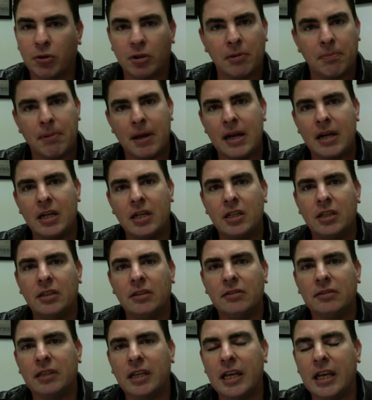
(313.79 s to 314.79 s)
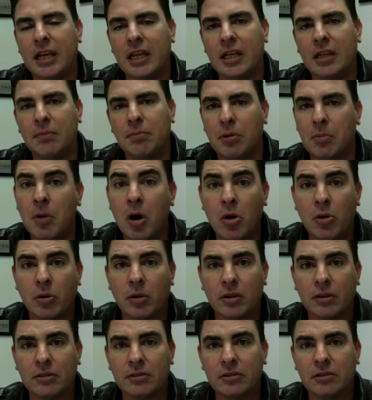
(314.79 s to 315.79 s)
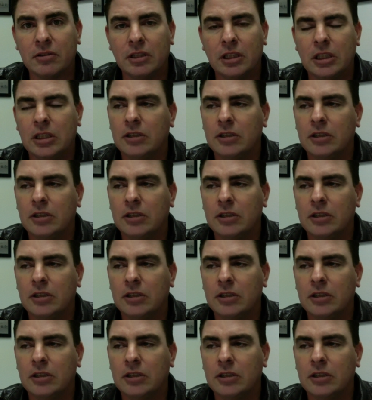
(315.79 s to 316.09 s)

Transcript: competitors and promoters.